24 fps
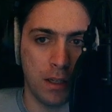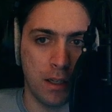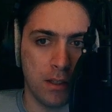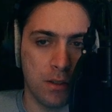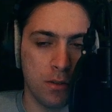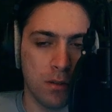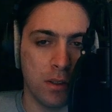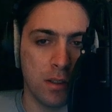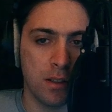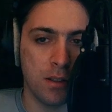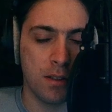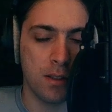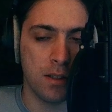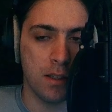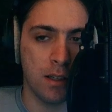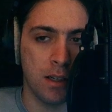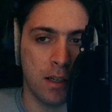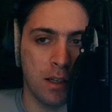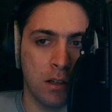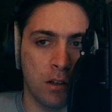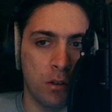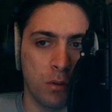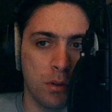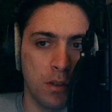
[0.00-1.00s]
As you can see,
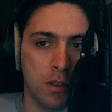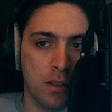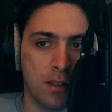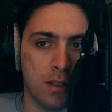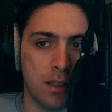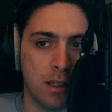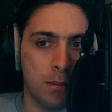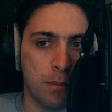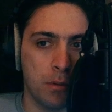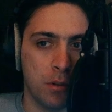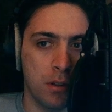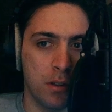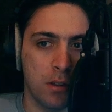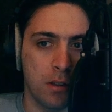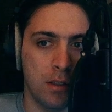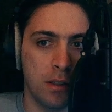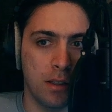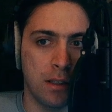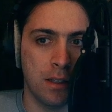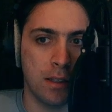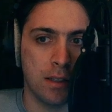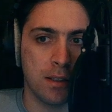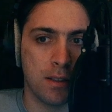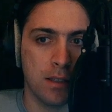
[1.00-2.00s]
I already set up an
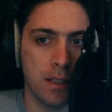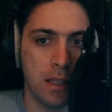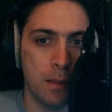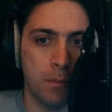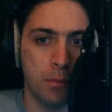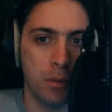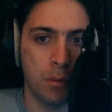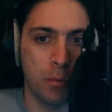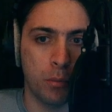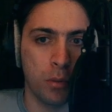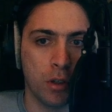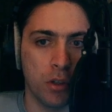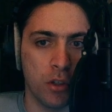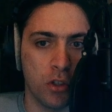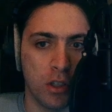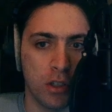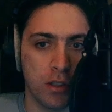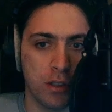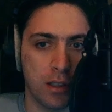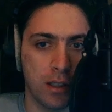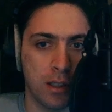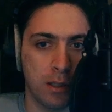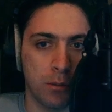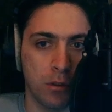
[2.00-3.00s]
example
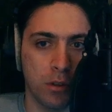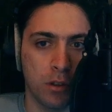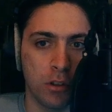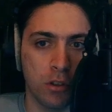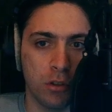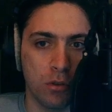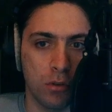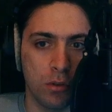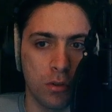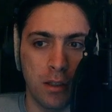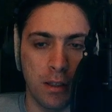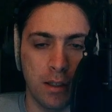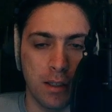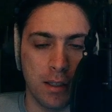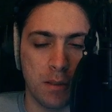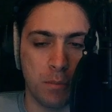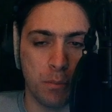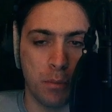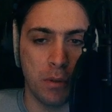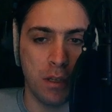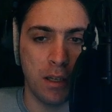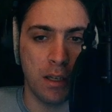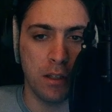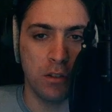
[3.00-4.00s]
project and I'm going to
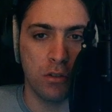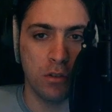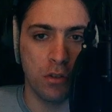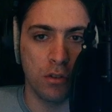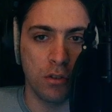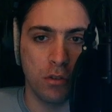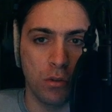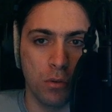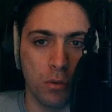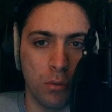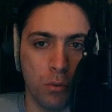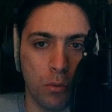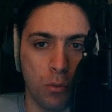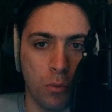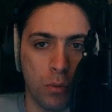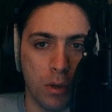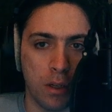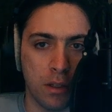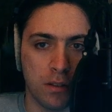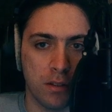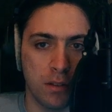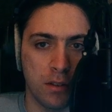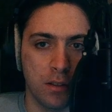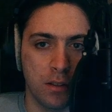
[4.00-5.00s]
explain to you
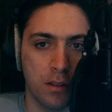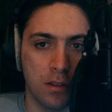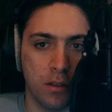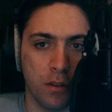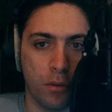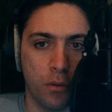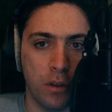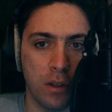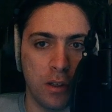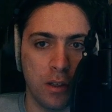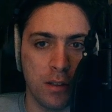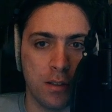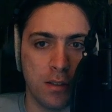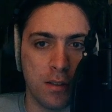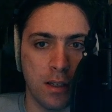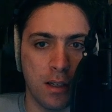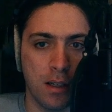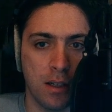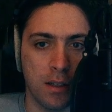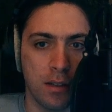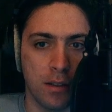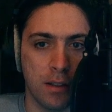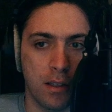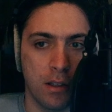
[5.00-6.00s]
what the things
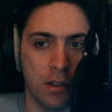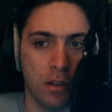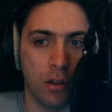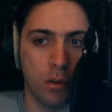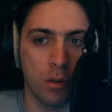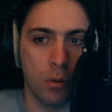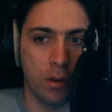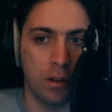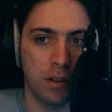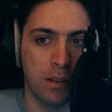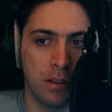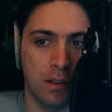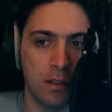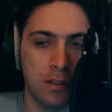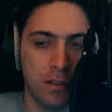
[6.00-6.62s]
are that I already did.